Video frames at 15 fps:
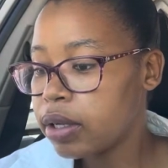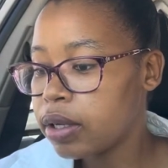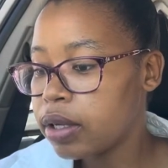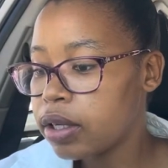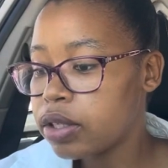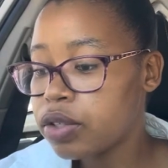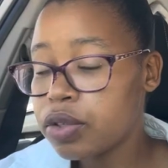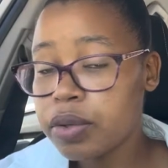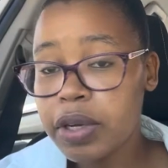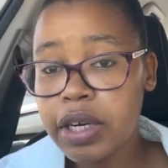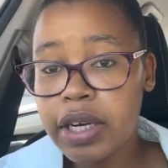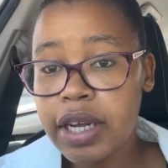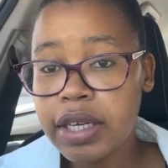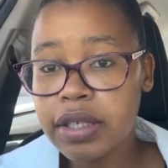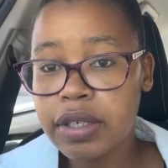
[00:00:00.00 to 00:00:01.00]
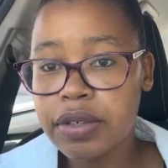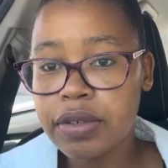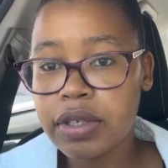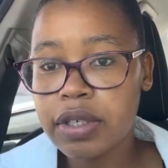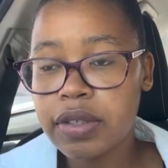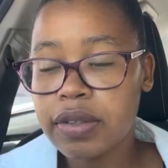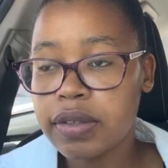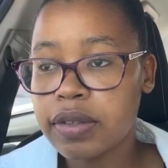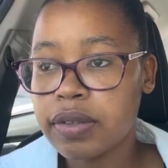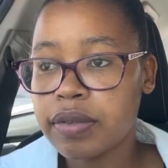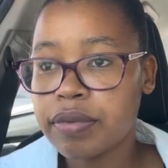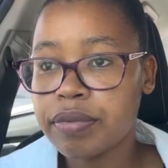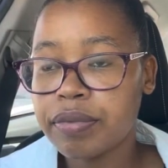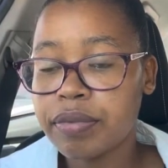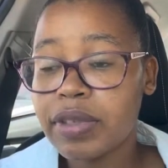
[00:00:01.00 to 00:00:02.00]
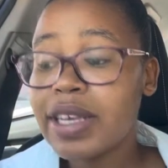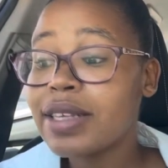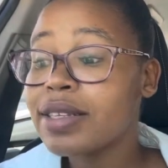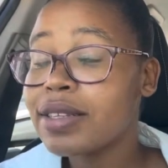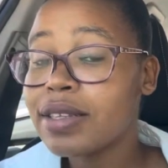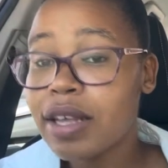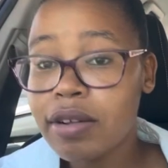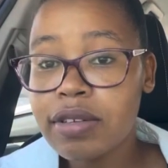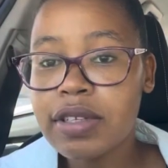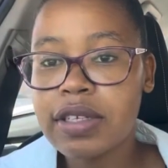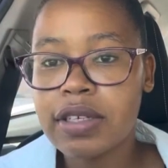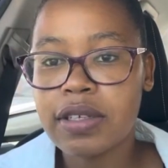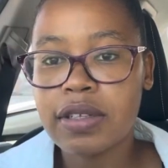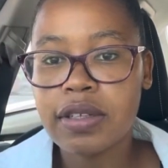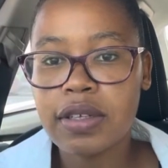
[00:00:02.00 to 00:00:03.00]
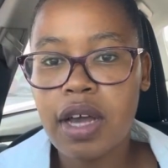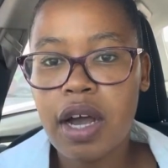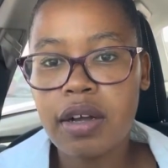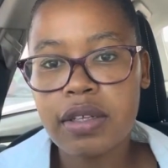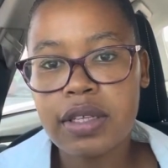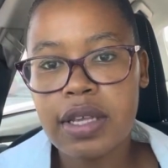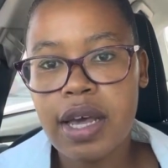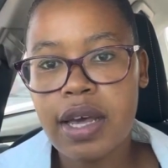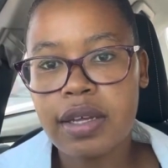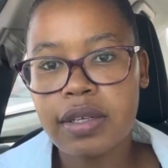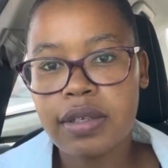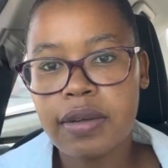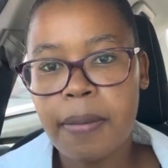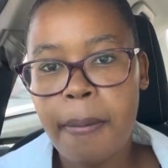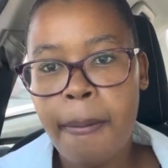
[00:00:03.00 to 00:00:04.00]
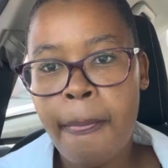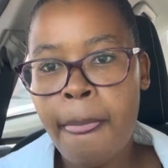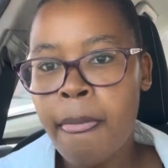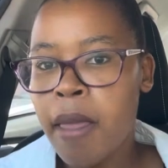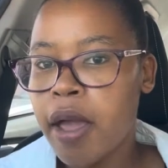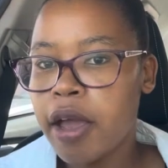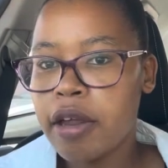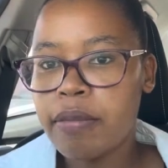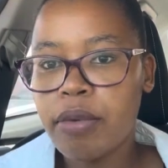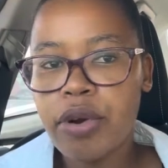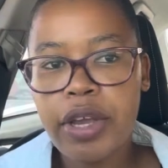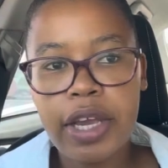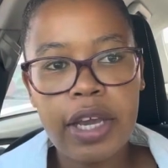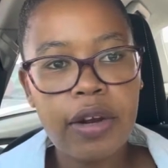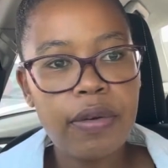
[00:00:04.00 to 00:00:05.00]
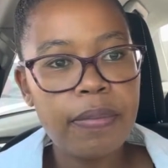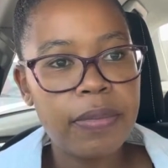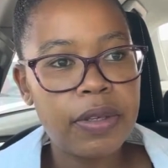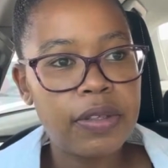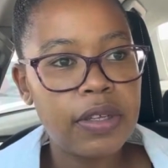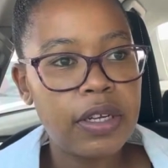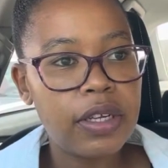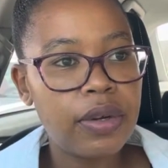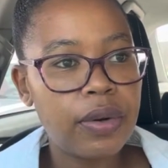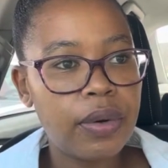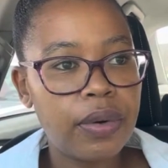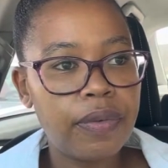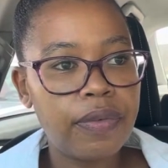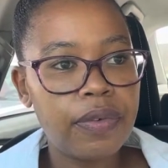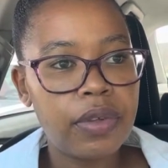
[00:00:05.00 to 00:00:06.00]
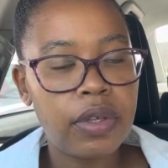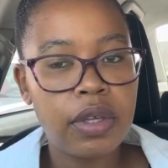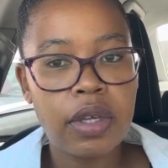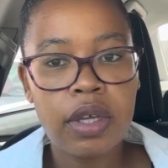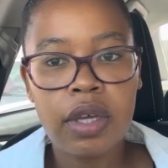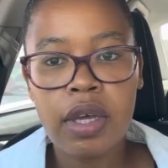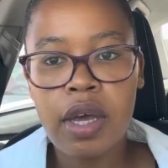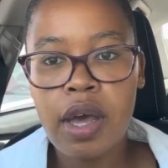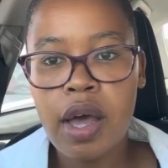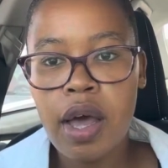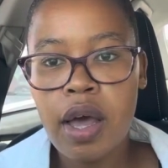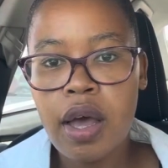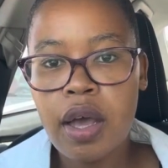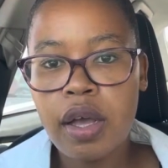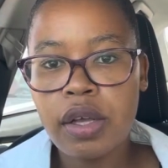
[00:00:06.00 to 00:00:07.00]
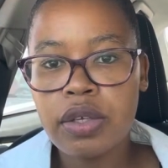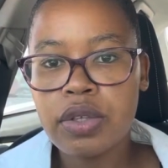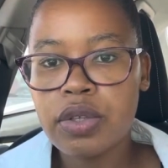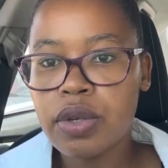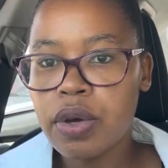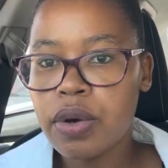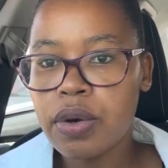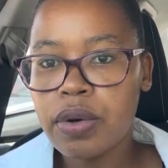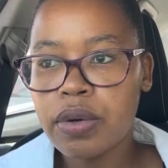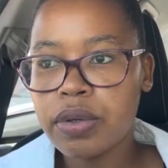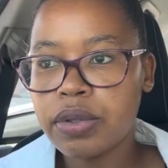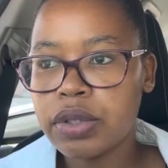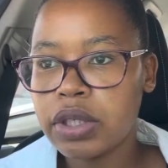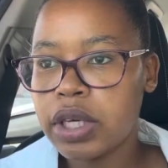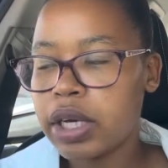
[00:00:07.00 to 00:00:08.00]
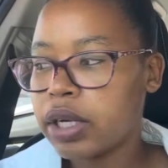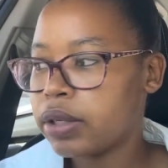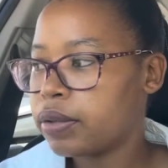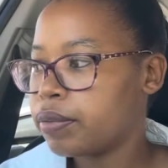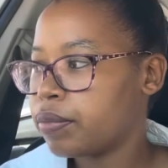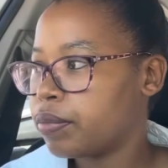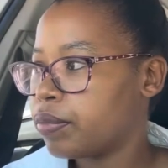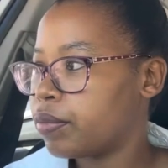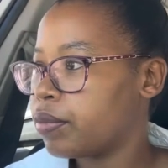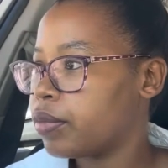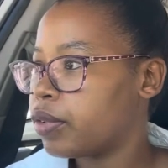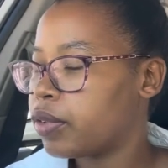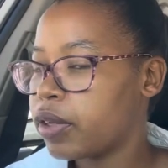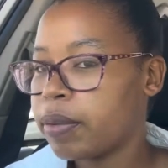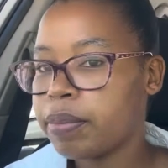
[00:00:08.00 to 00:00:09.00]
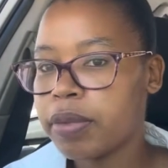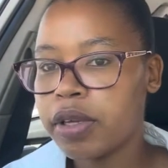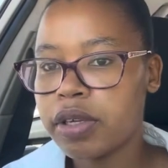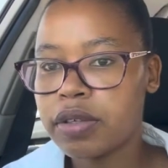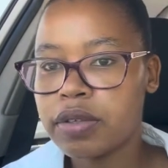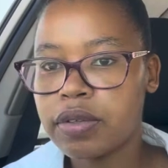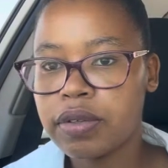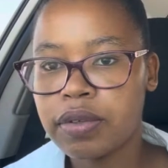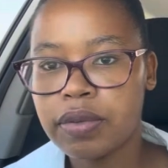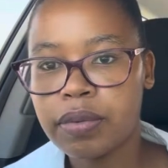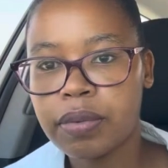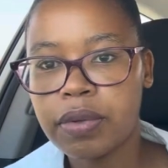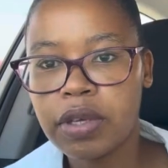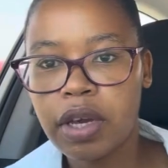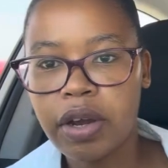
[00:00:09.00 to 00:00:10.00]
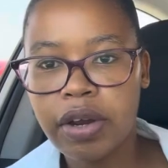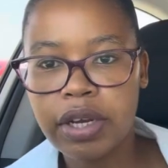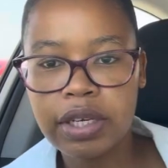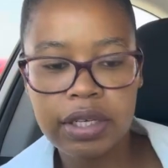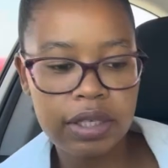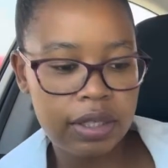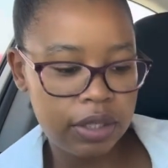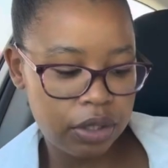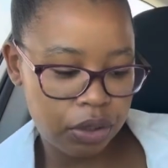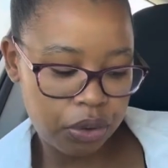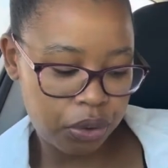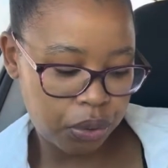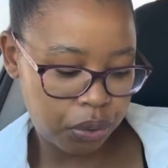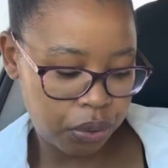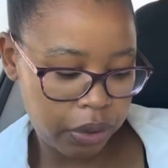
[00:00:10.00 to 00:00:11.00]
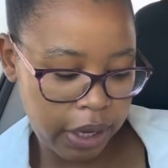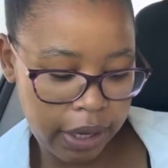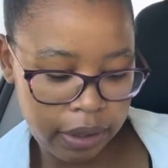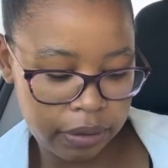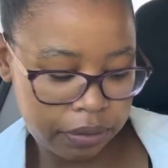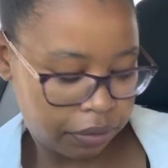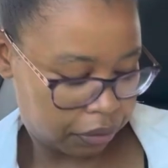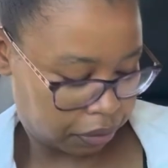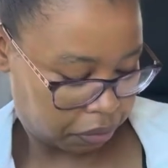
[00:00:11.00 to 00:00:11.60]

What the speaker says: it's 29 degrees Celsius outside, and Mogelu busily coffee. So yeah, some things we are addicted to, and